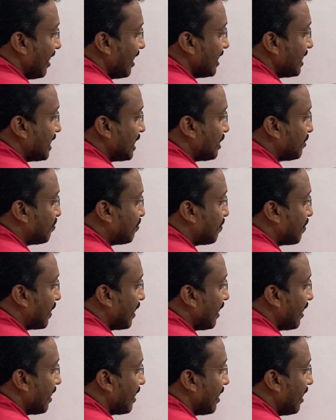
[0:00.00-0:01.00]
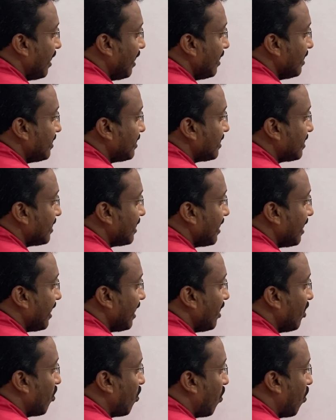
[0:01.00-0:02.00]
sprinkles
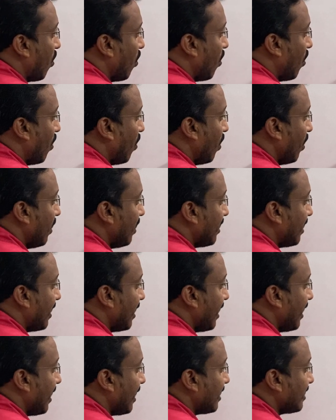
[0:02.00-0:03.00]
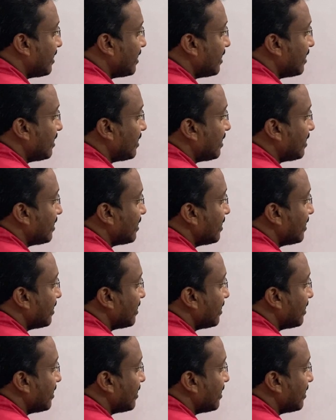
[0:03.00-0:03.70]
in all the directions?